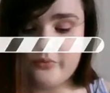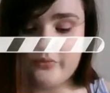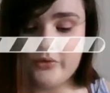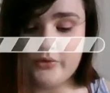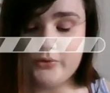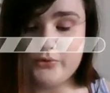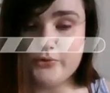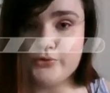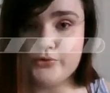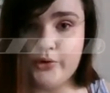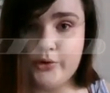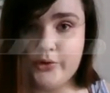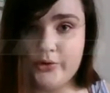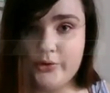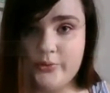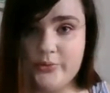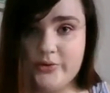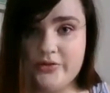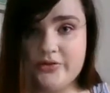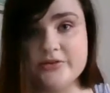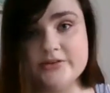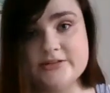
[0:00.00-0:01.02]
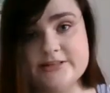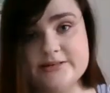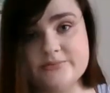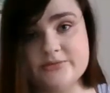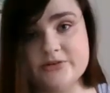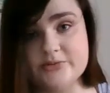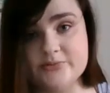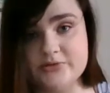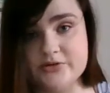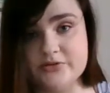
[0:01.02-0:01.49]
struggle with
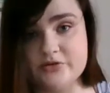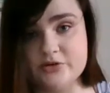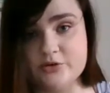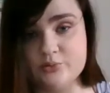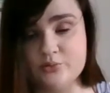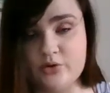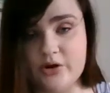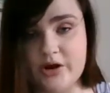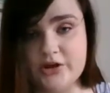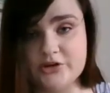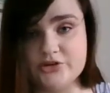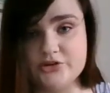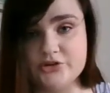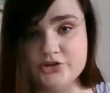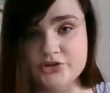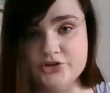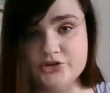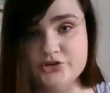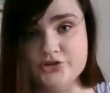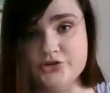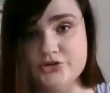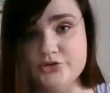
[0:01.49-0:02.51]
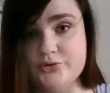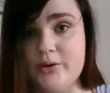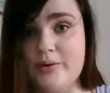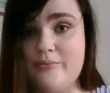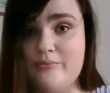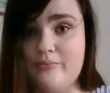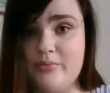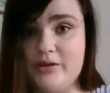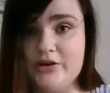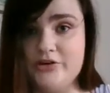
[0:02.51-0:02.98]
symptoms of depression due to a
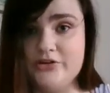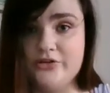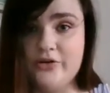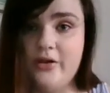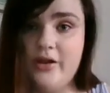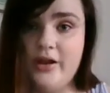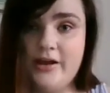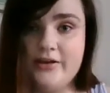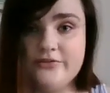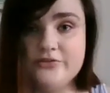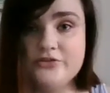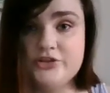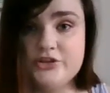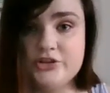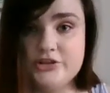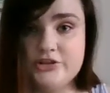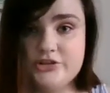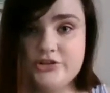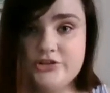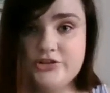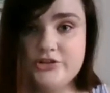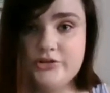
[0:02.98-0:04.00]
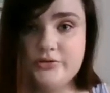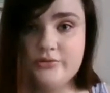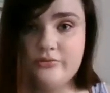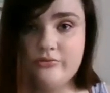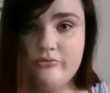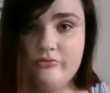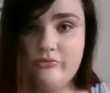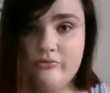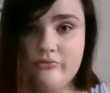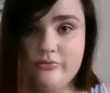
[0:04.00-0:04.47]
major life change.
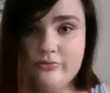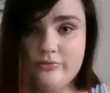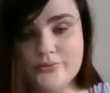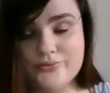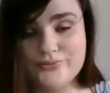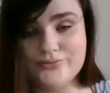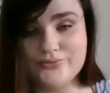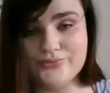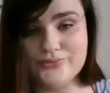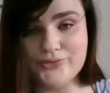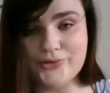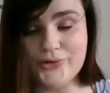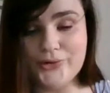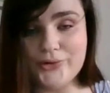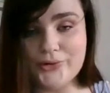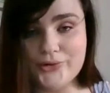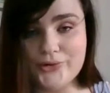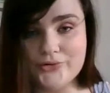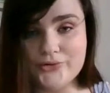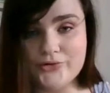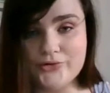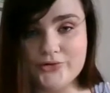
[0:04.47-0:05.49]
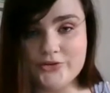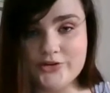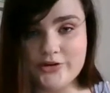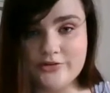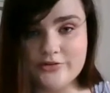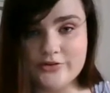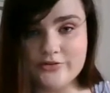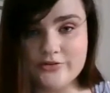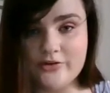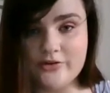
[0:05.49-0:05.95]
You can also
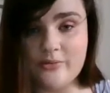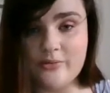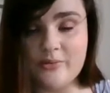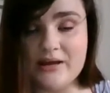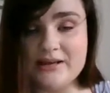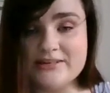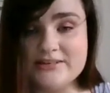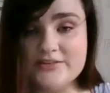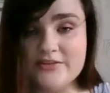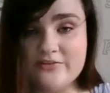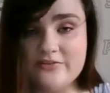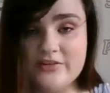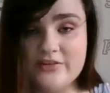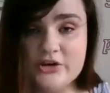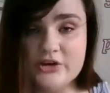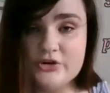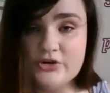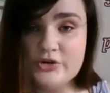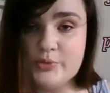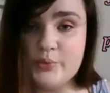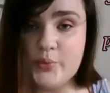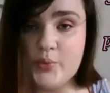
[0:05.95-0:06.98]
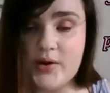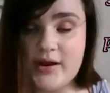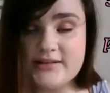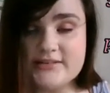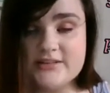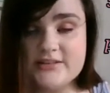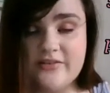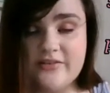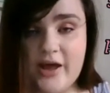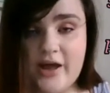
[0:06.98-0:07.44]
suffer from a severe
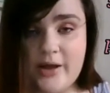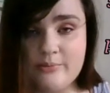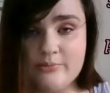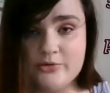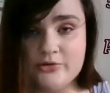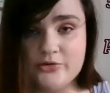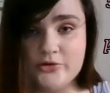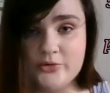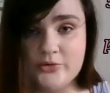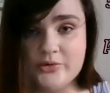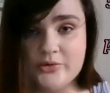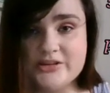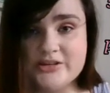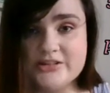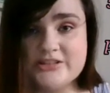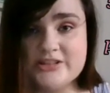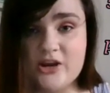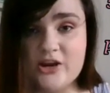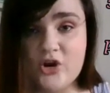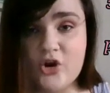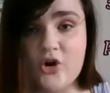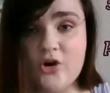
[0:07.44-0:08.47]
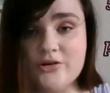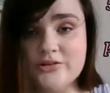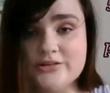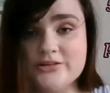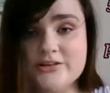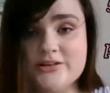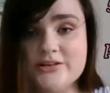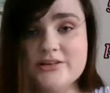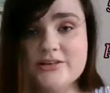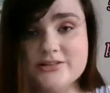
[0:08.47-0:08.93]
depressive episode with
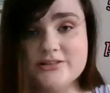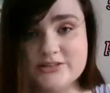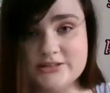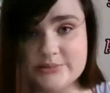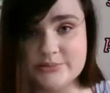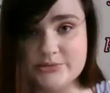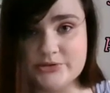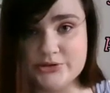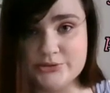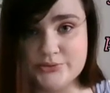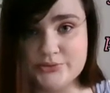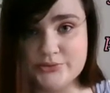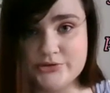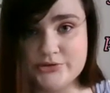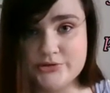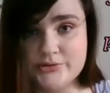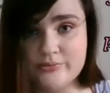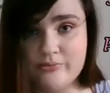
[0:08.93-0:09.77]
psychotic symptoms.